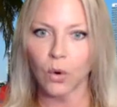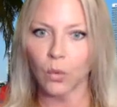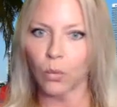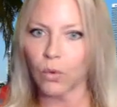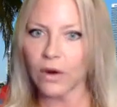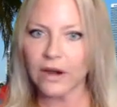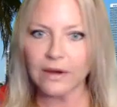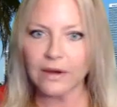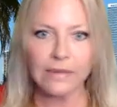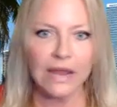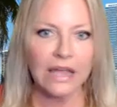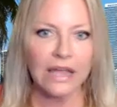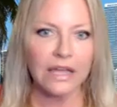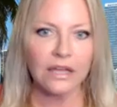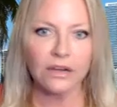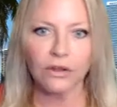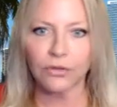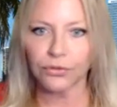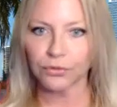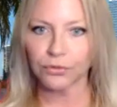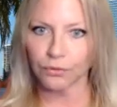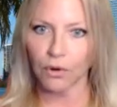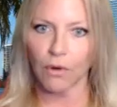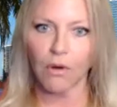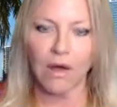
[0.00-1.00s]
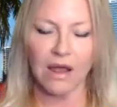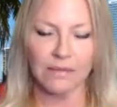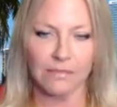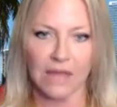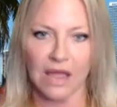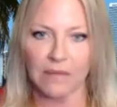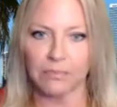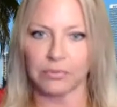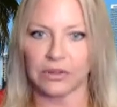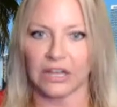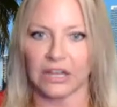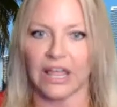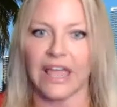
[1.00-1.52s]
Where am I going to throw on
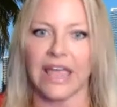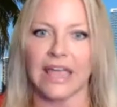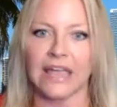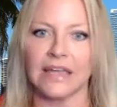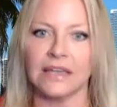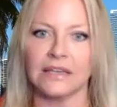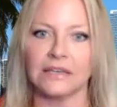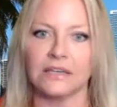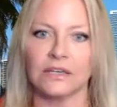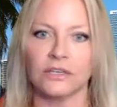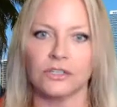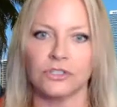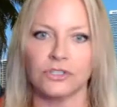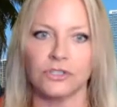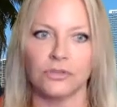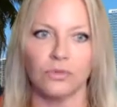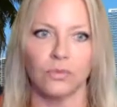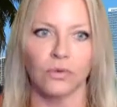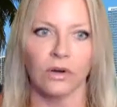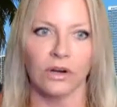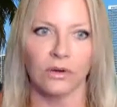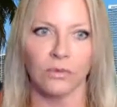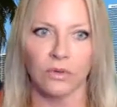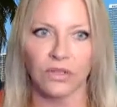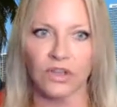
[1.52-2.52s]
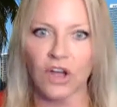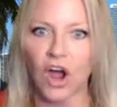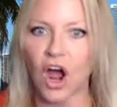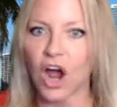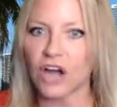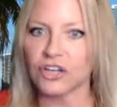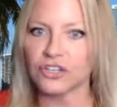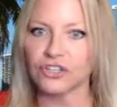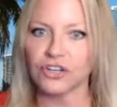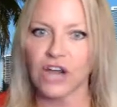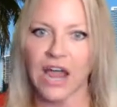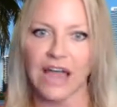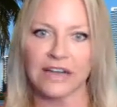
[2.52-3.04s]
my plate to work with
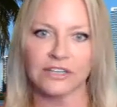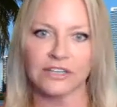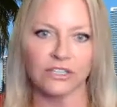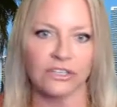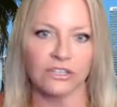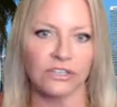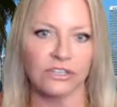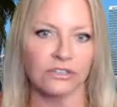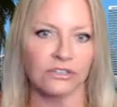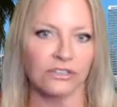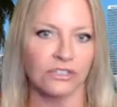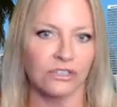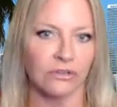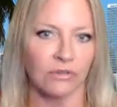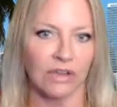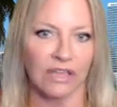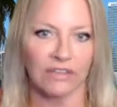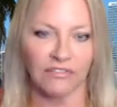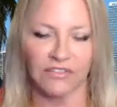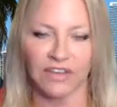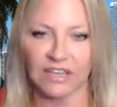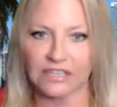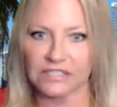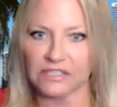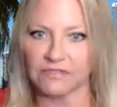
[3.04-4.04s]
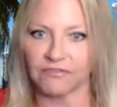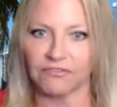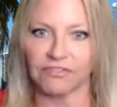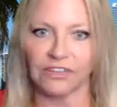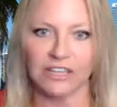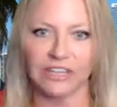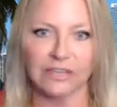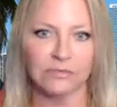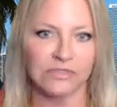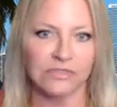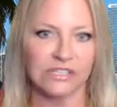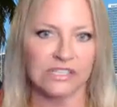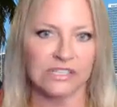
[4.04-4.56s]
contractors, doing fix and
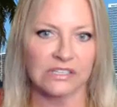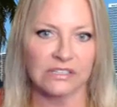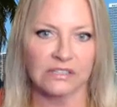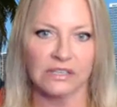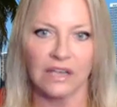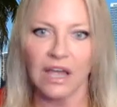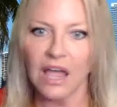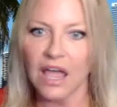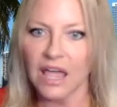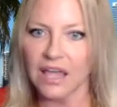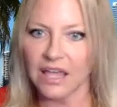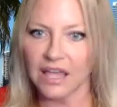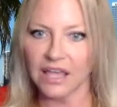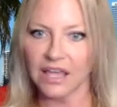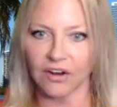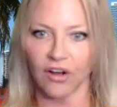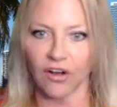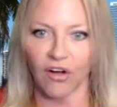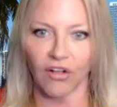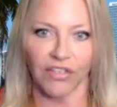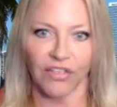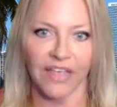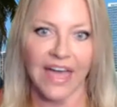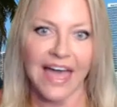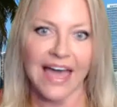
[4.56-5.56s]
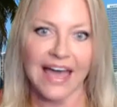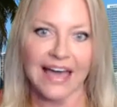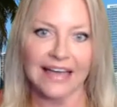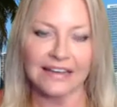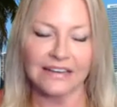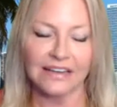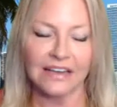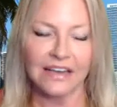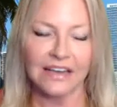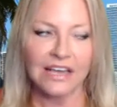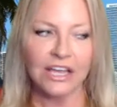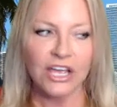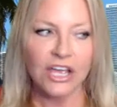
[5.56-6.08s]
flips and all that?
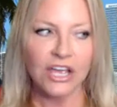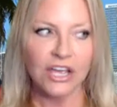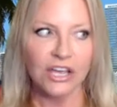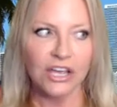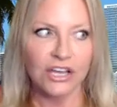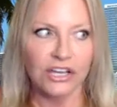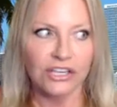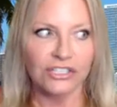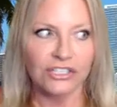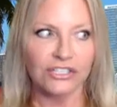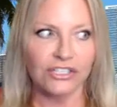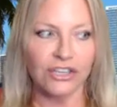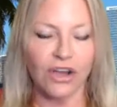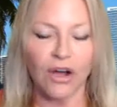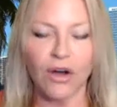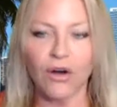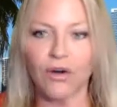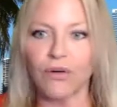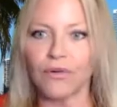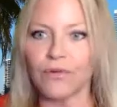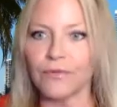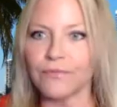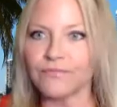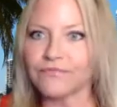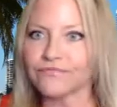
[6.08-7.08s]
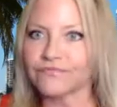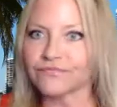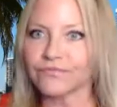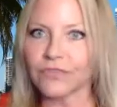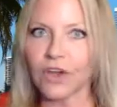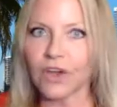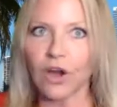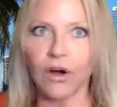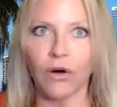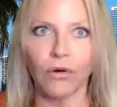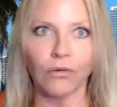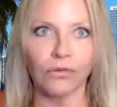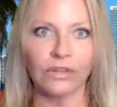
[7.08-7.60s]
So
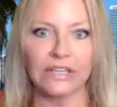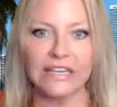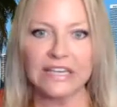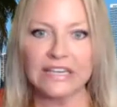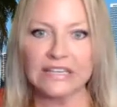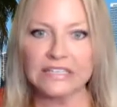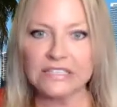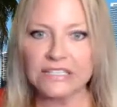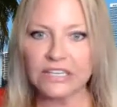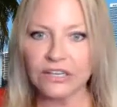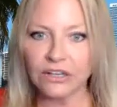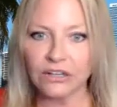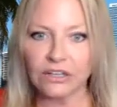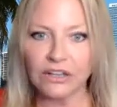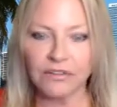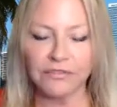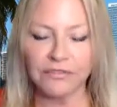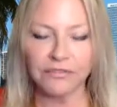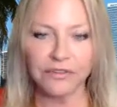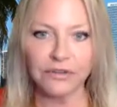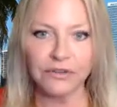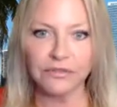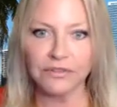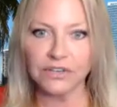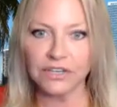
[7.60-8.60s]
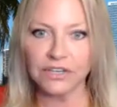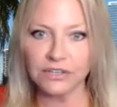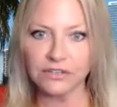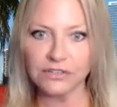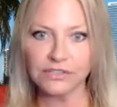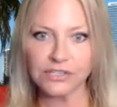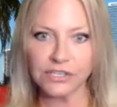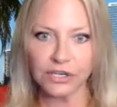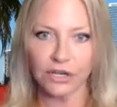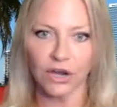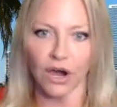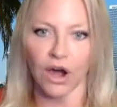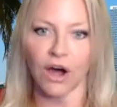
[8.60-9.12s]
only until a few
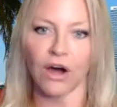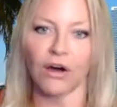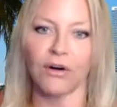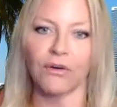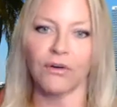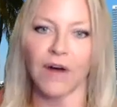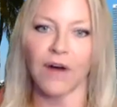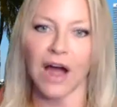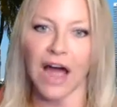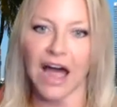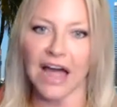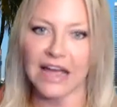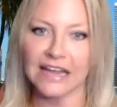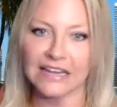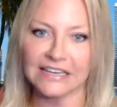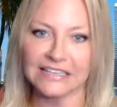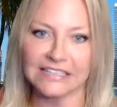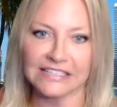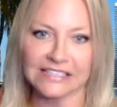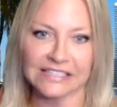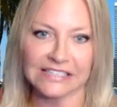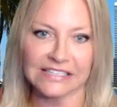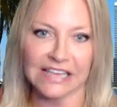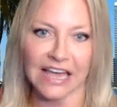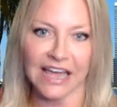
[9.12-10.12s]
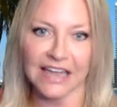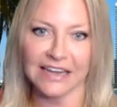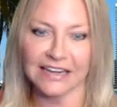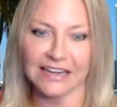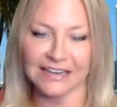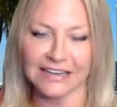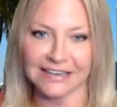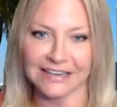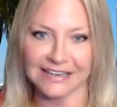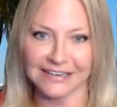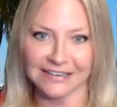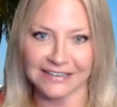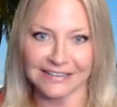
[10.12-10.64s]
years ago, I
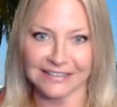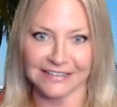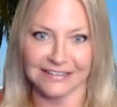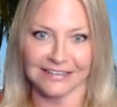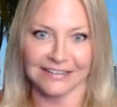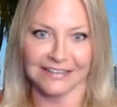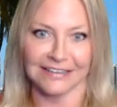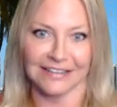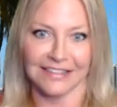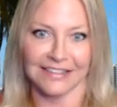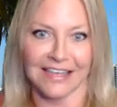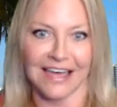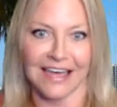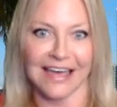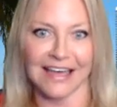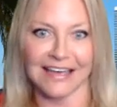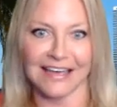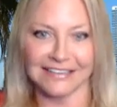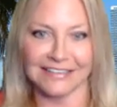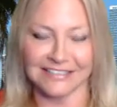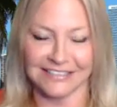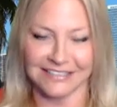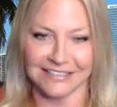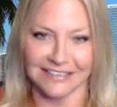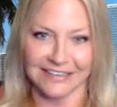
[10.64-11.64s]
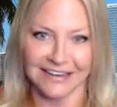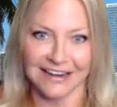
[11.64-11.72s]
decided that